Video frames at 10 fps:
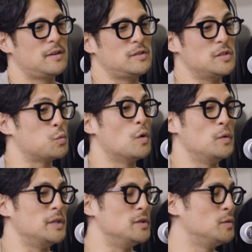just what
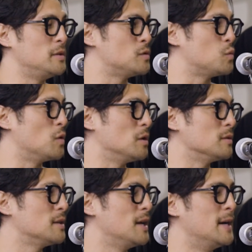we do in this
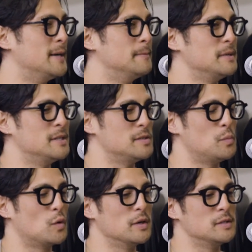world is
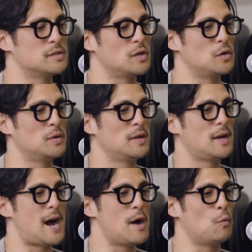important. So
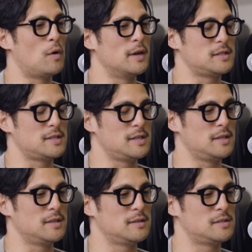I
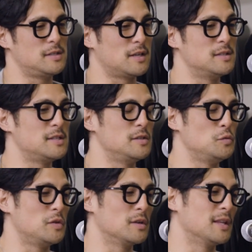wanted to
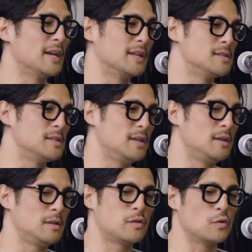continue their
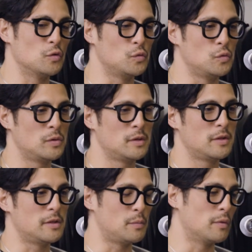legacy through
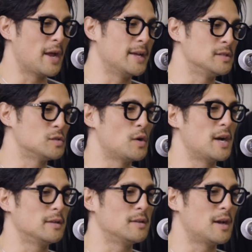the brand, so
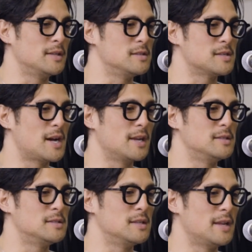I
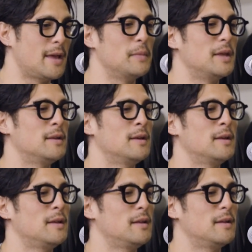decided to name it
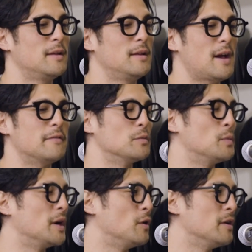after
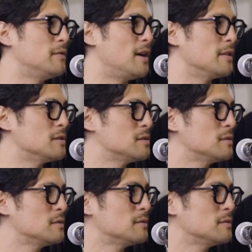my grandfather's.